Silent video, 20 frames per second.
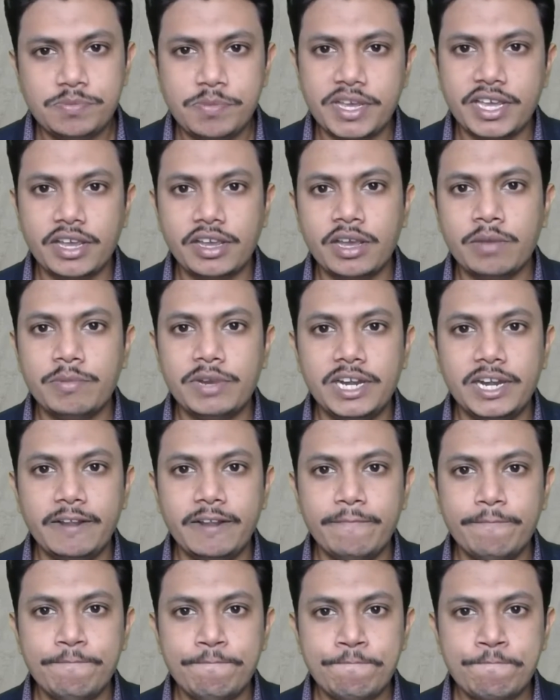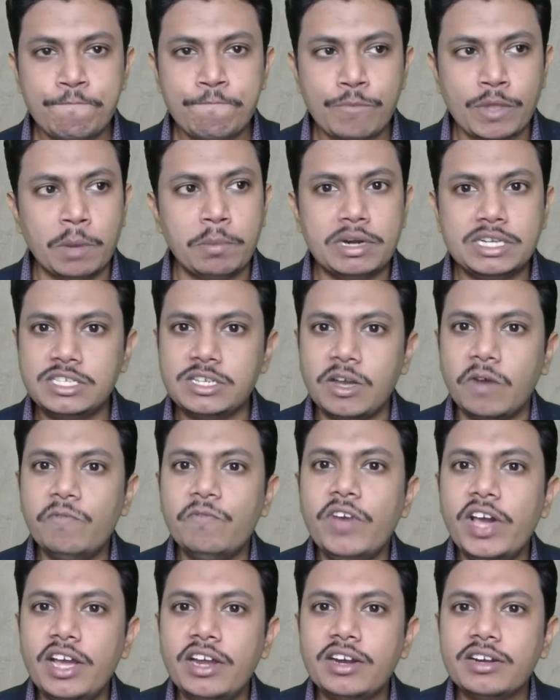speaking ability. But
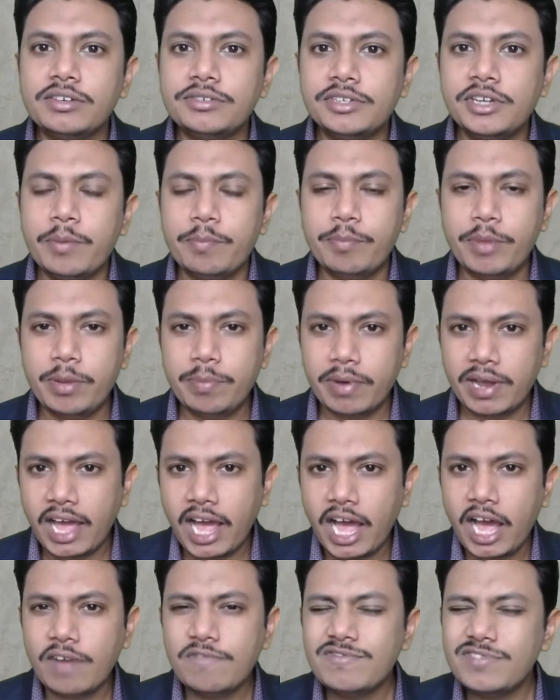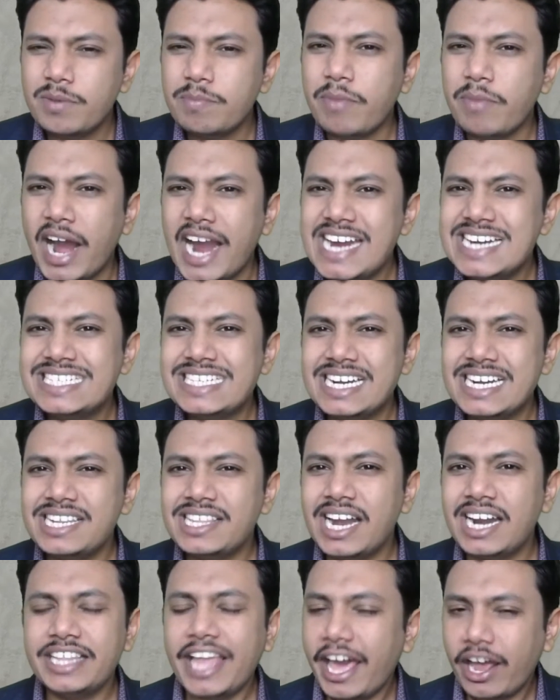somewhere people have the mindset
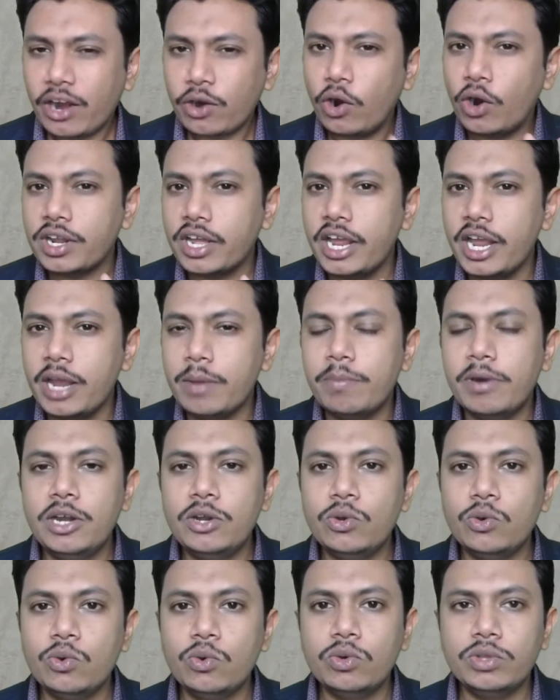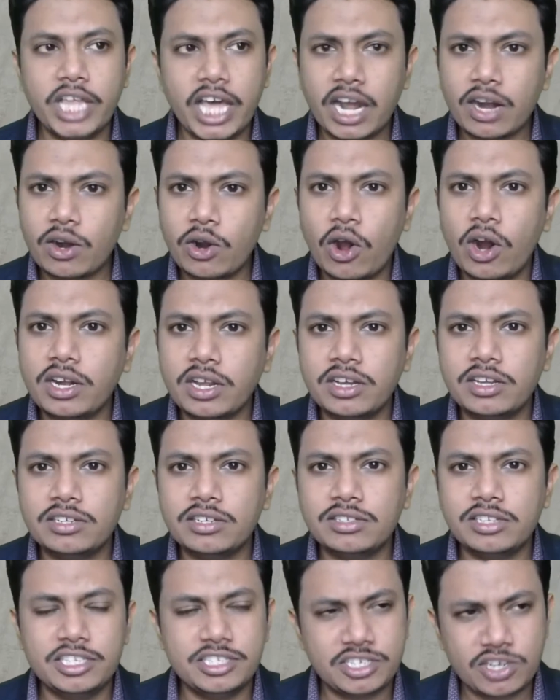that they are not able to, they are not,
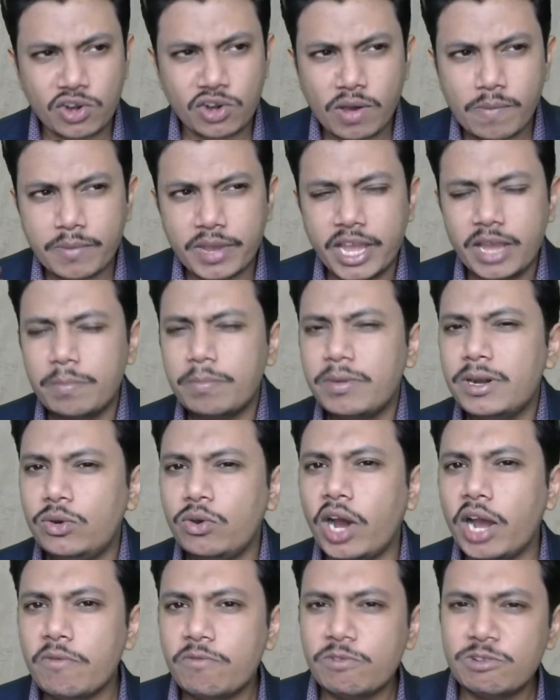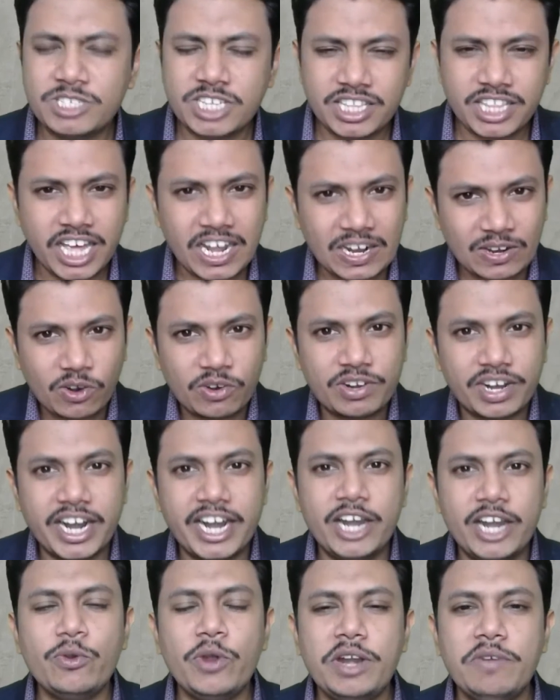instead of able to, I would say they are not
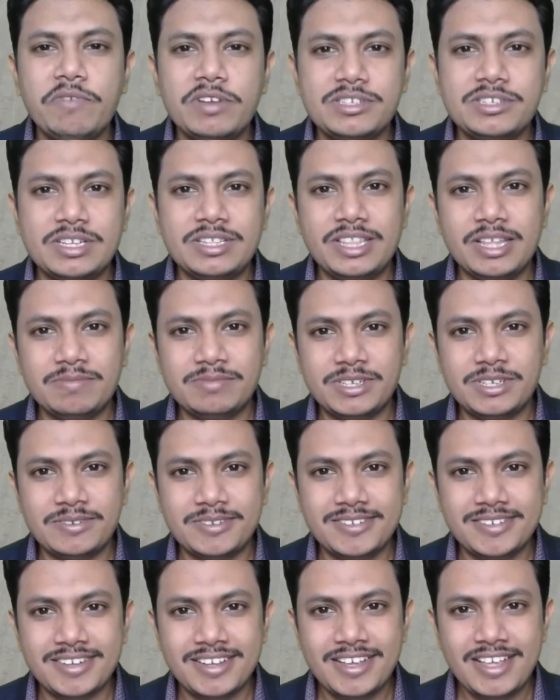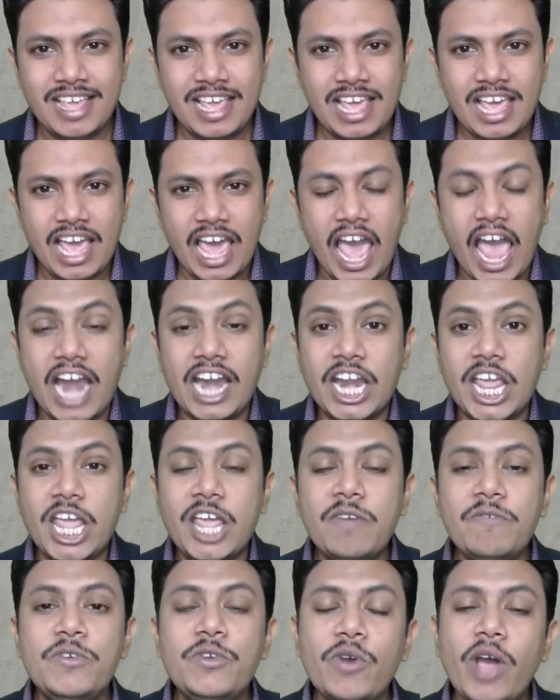ready to invest in themselves. And
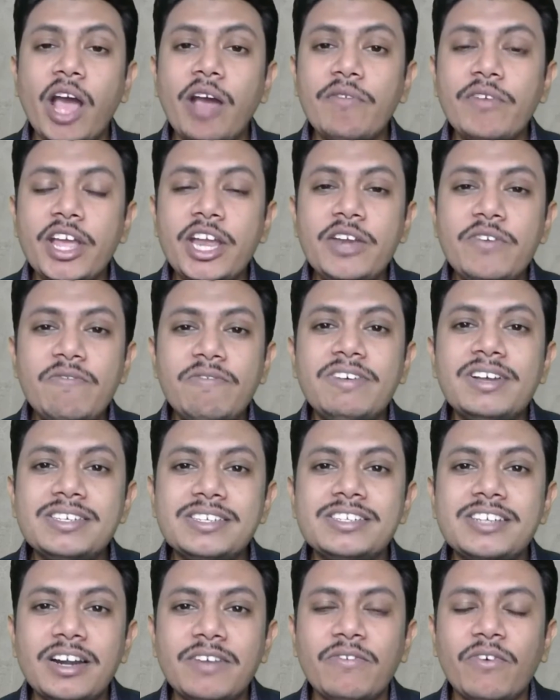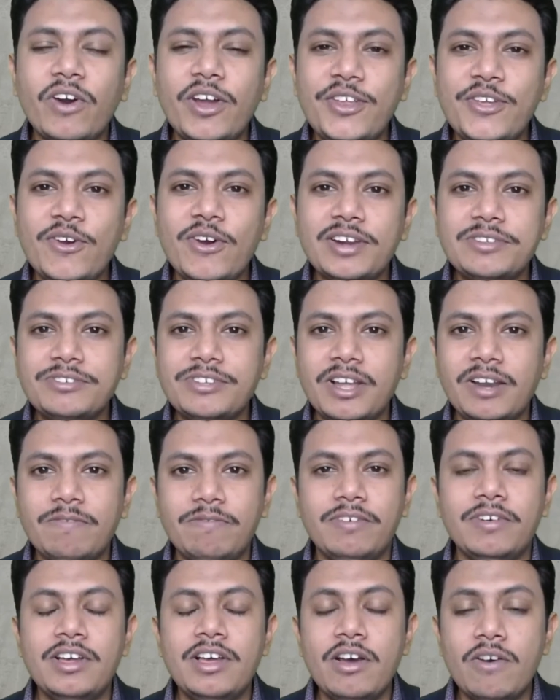if you have invested for yourself,
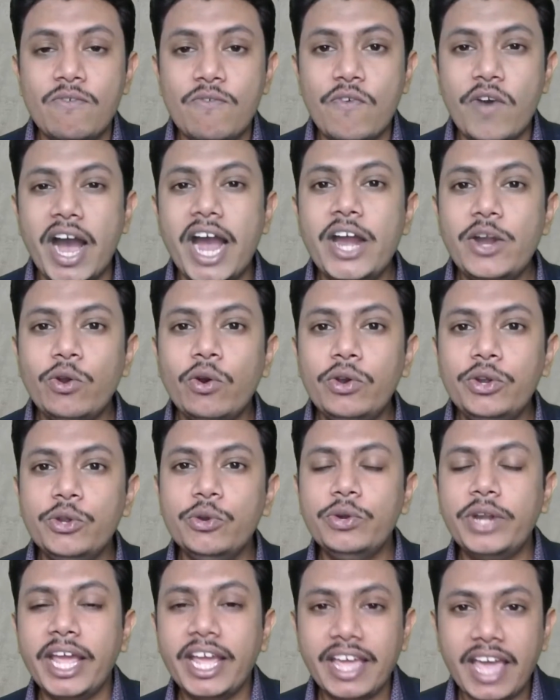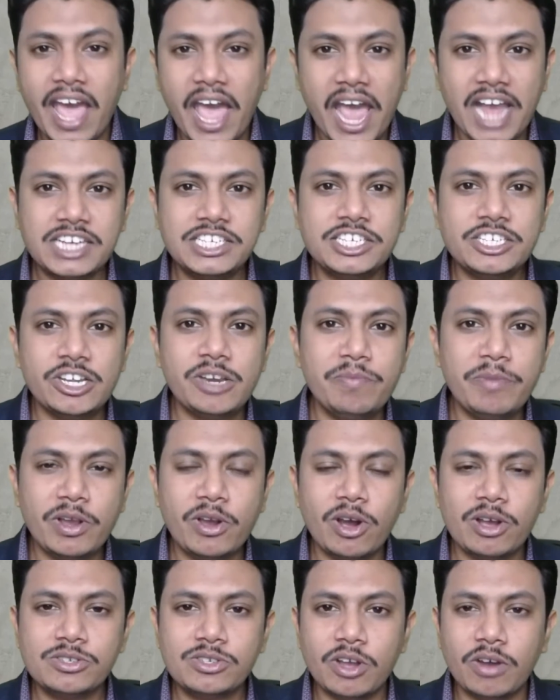why don't you take action
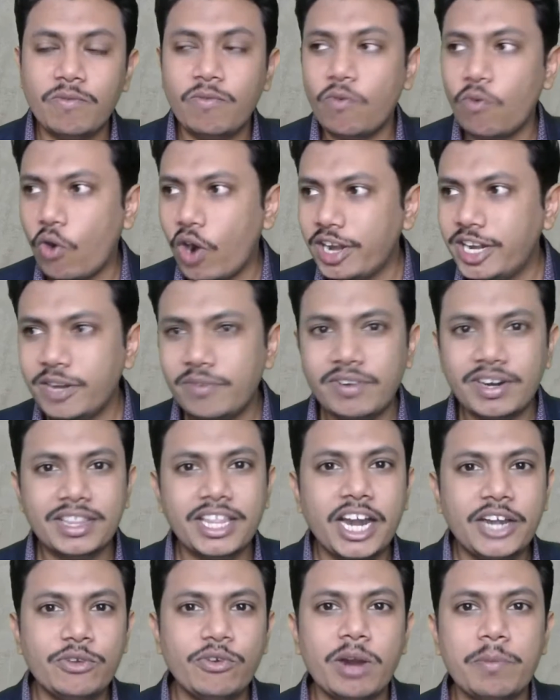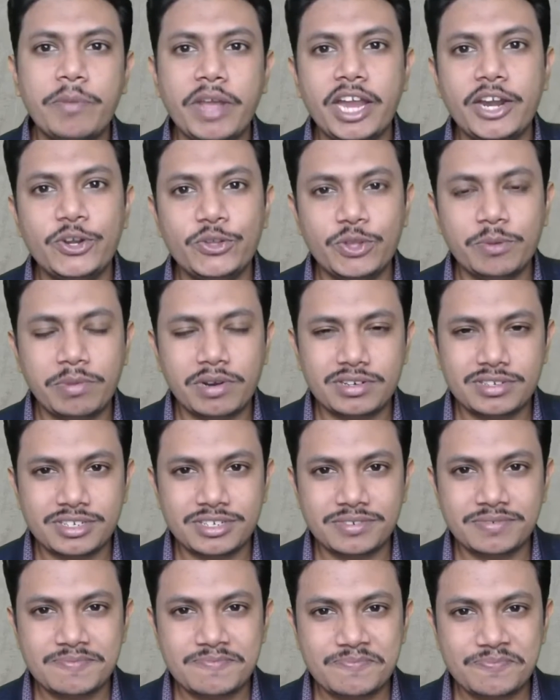because of whatever that you are paying to the
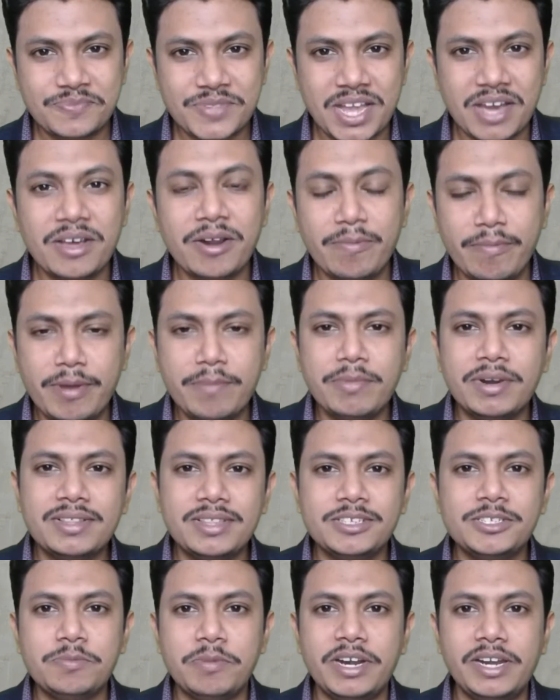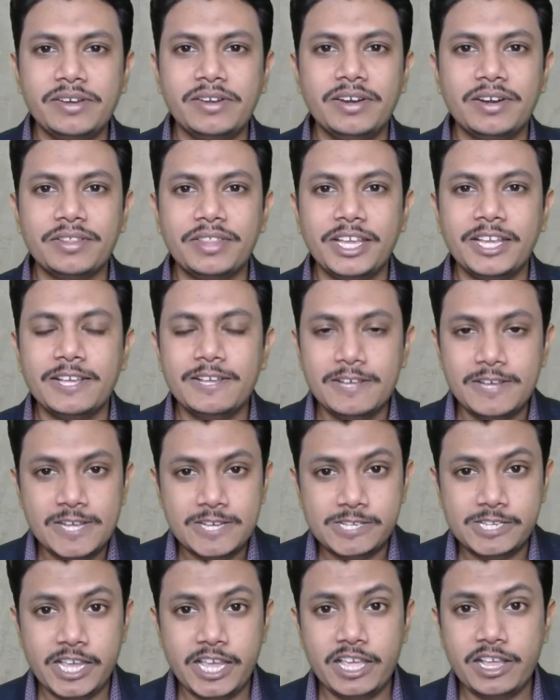person? Remember this particular thing.
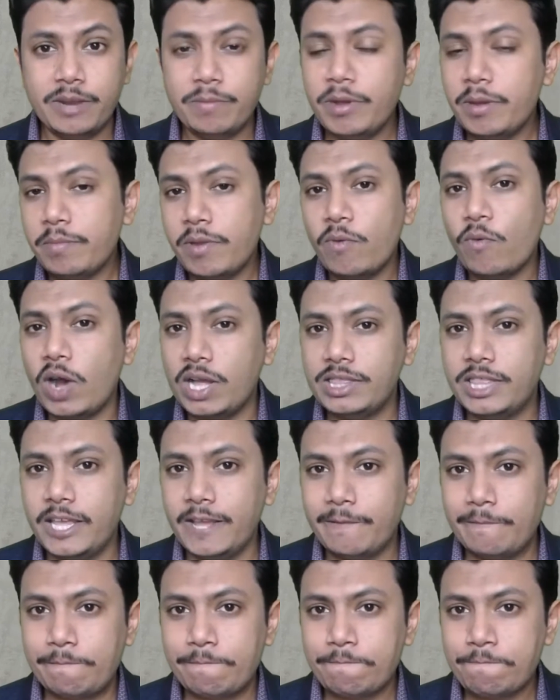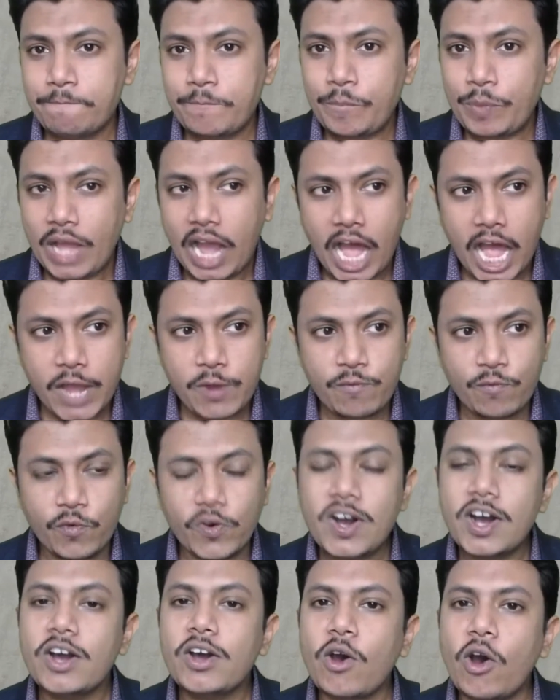See, remember one thing. I
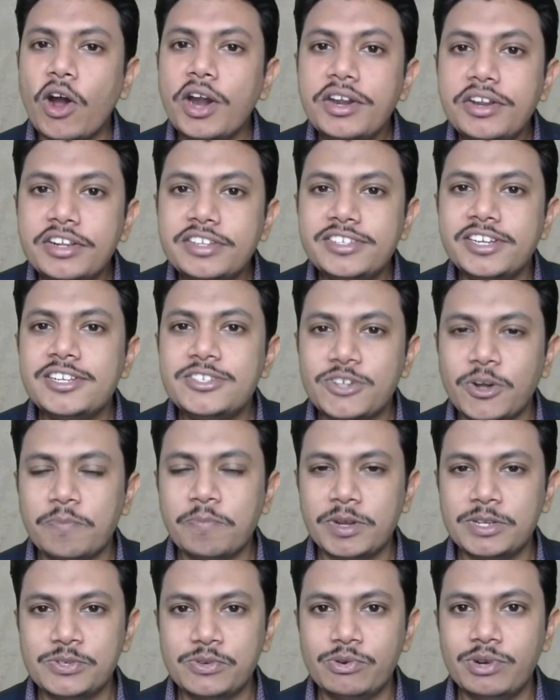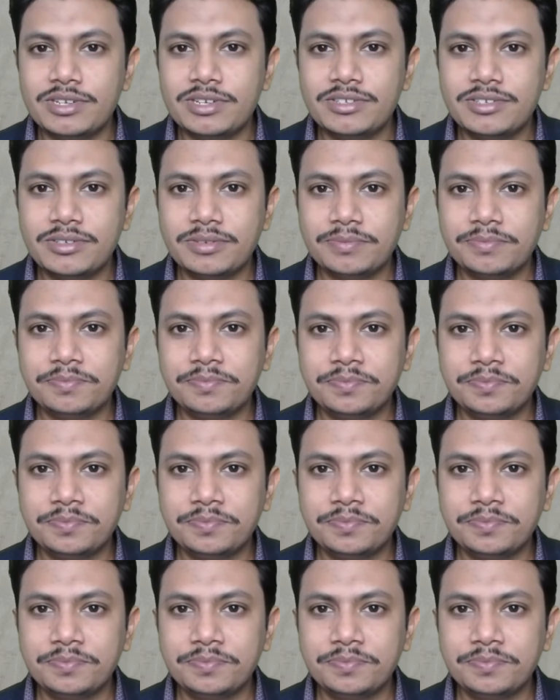work on results of my students.